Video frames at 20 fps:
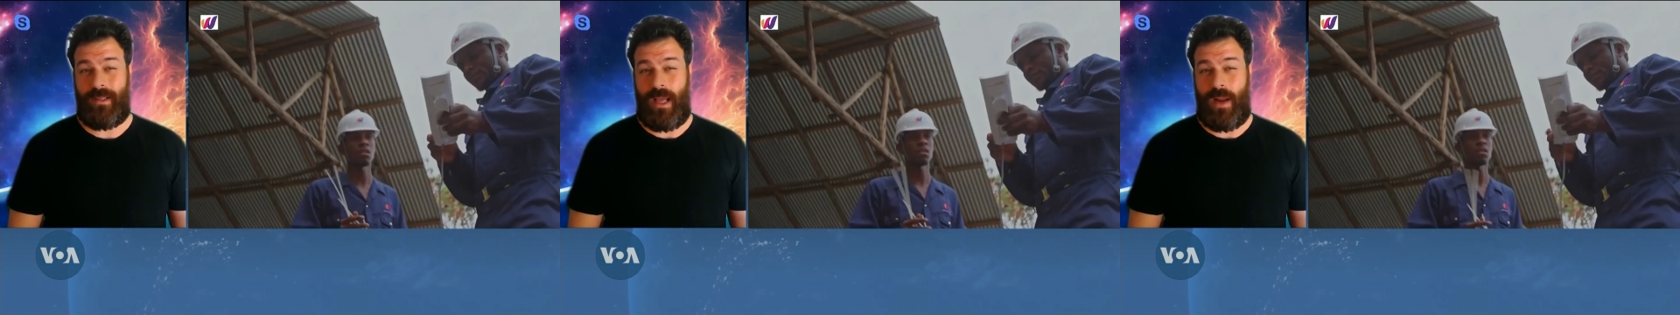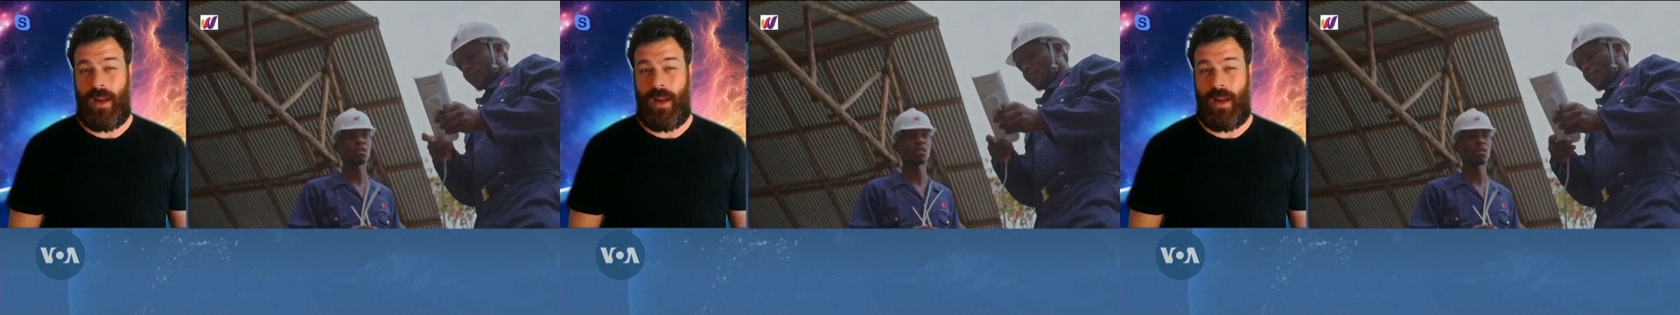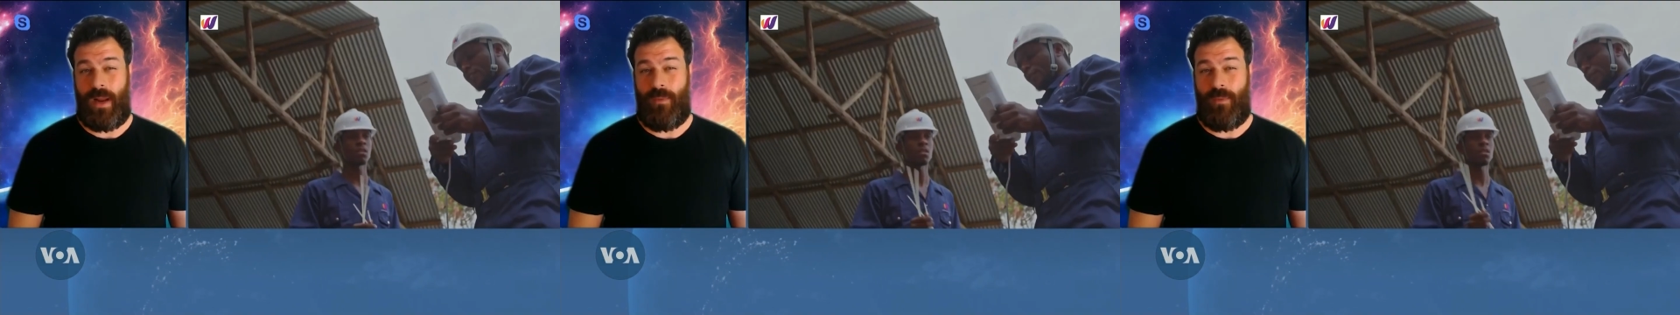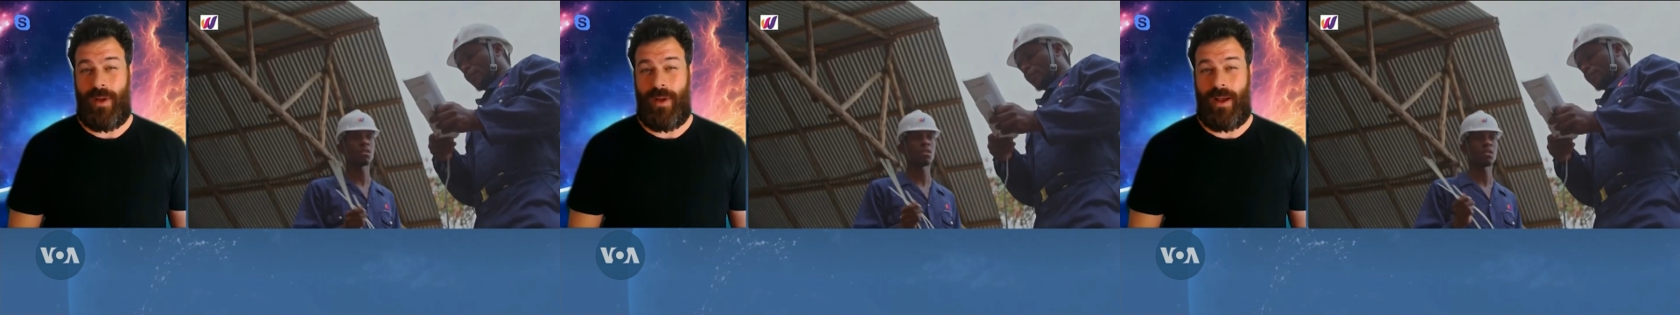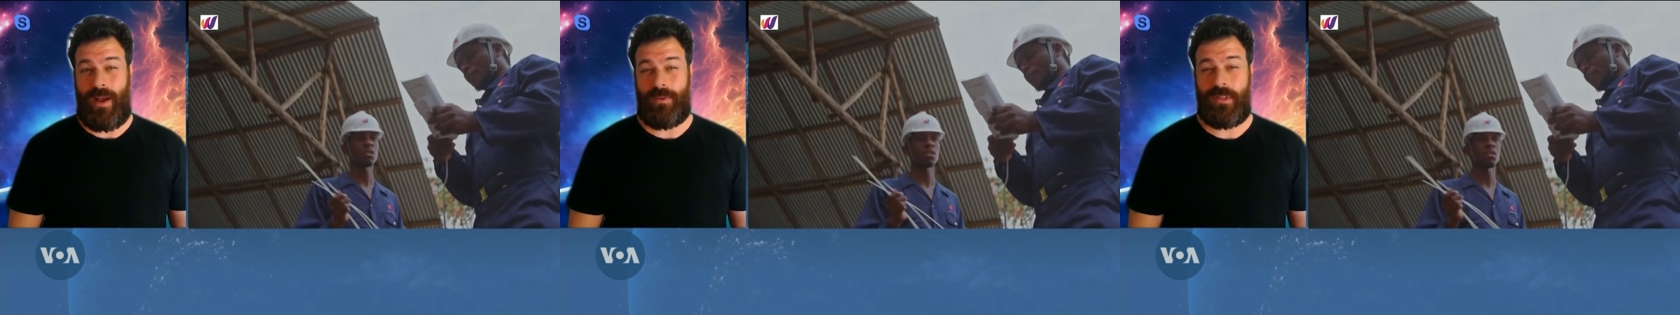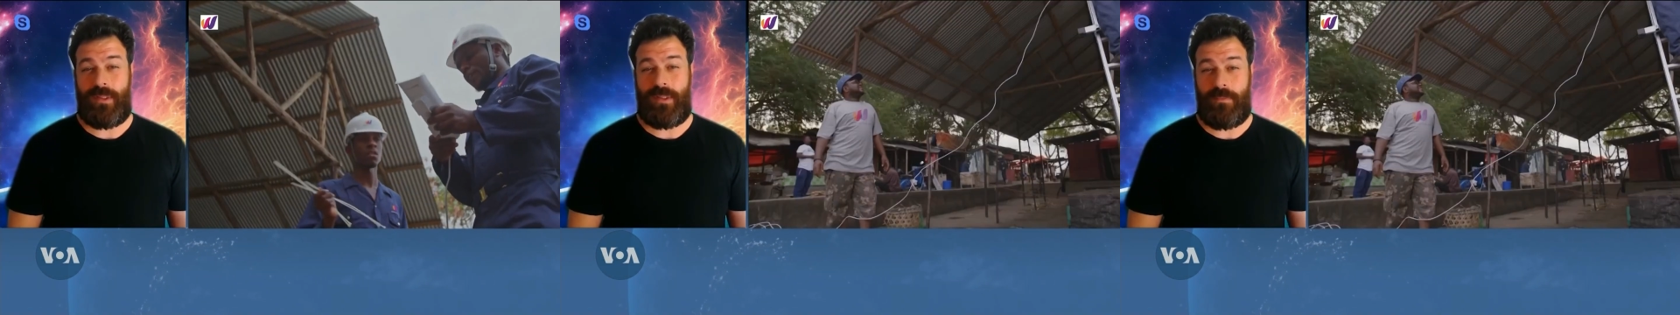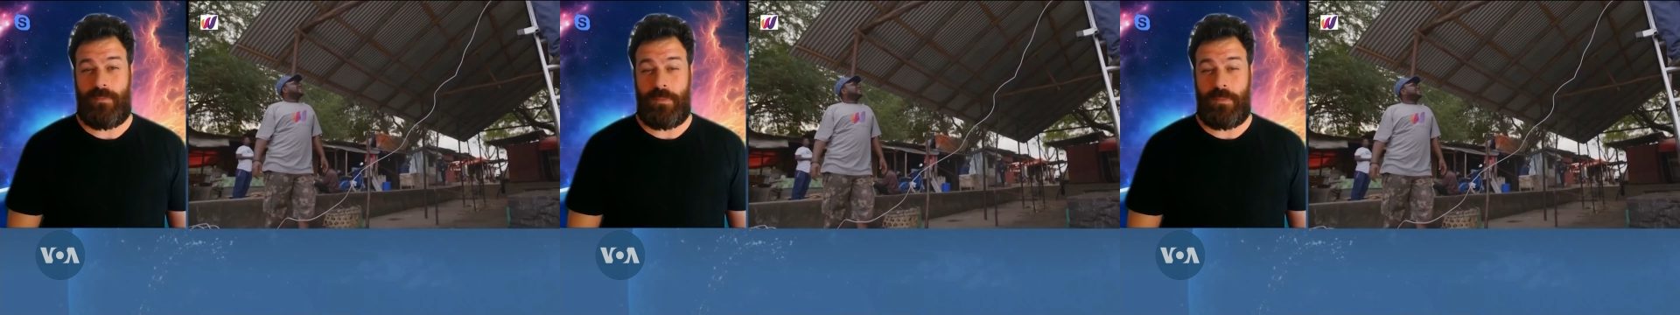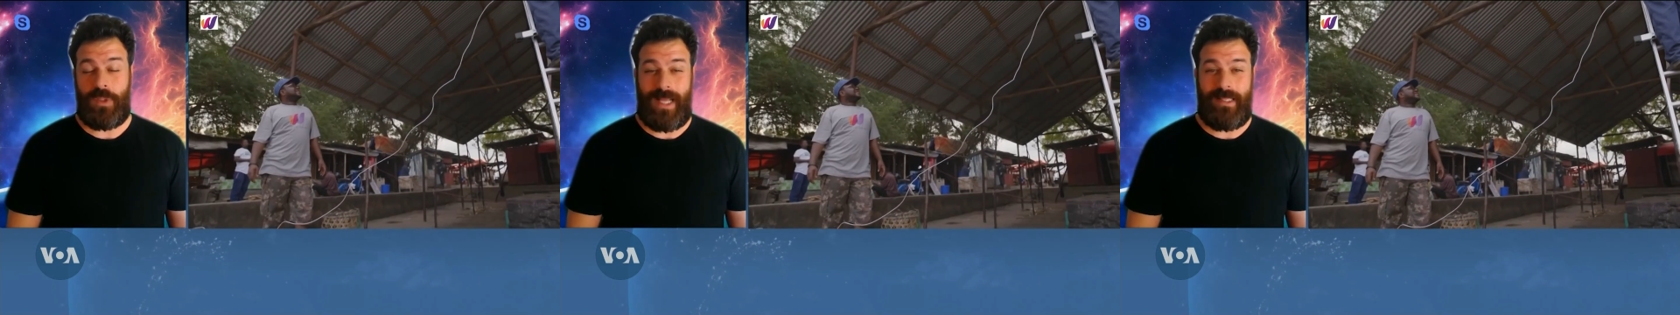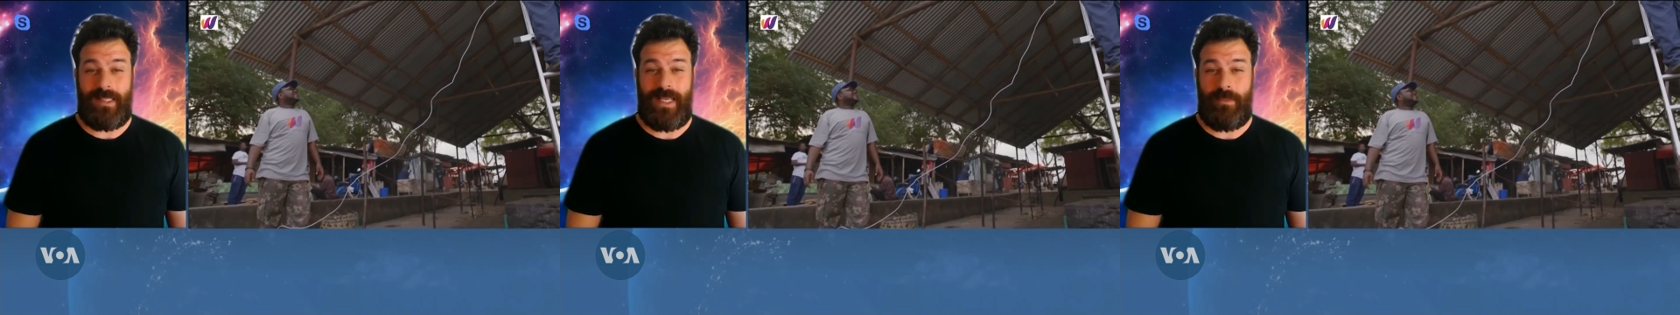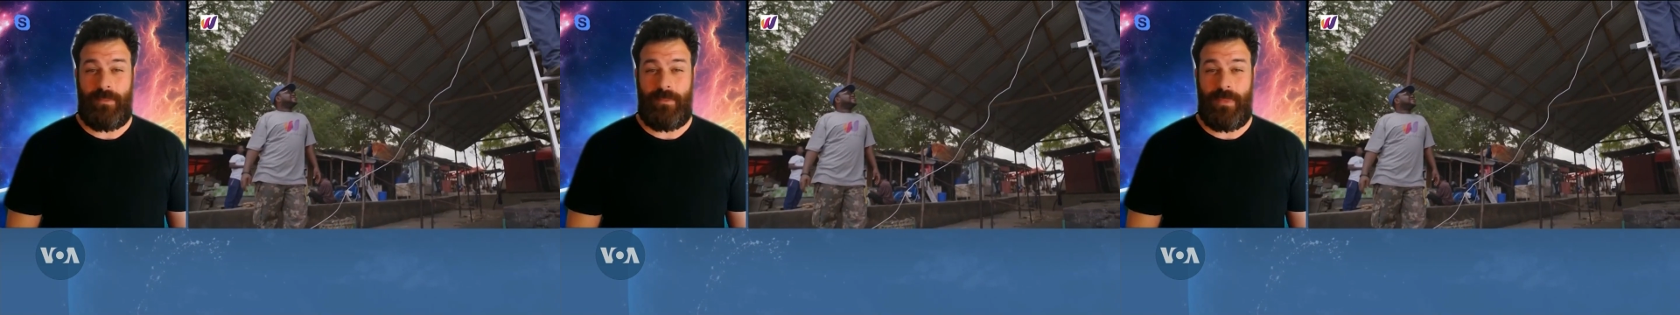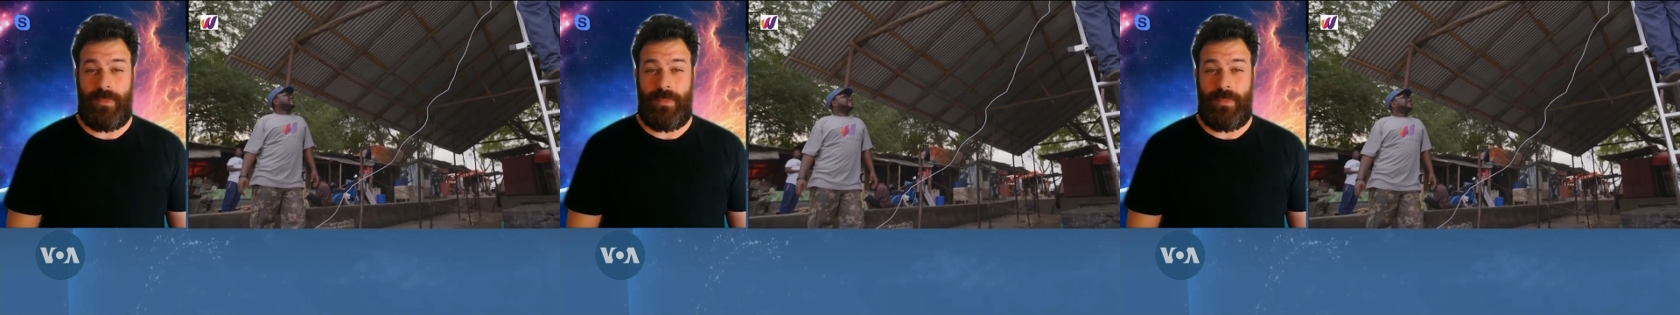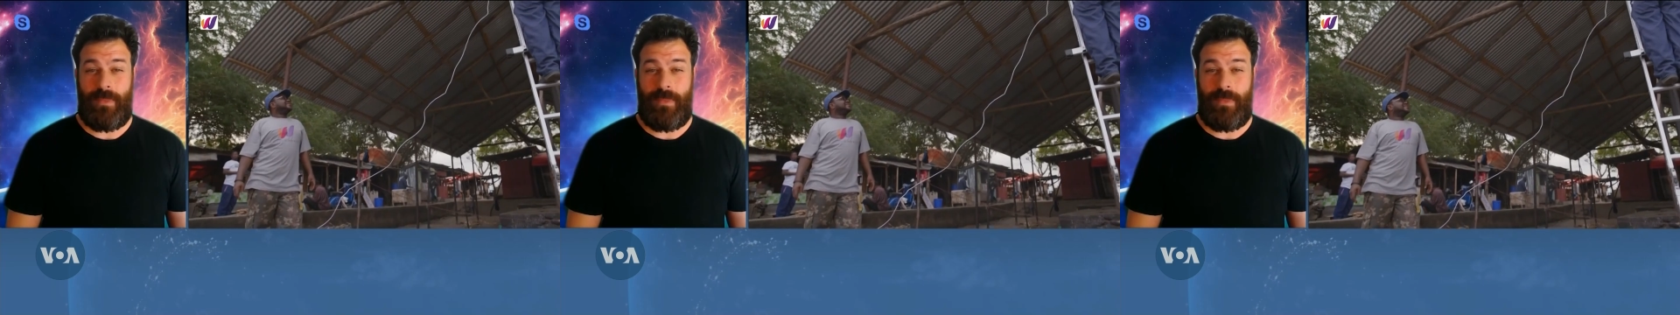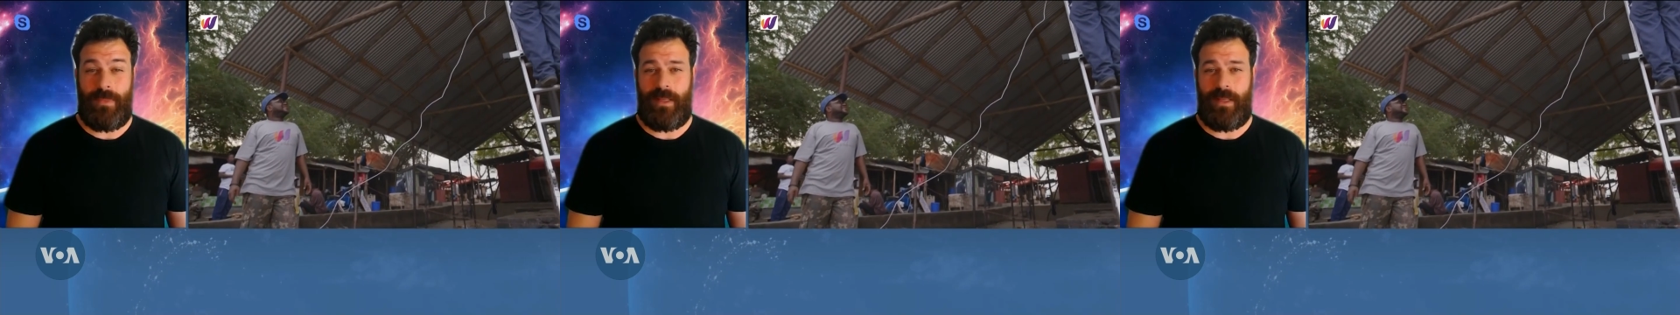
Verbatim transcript: where around 19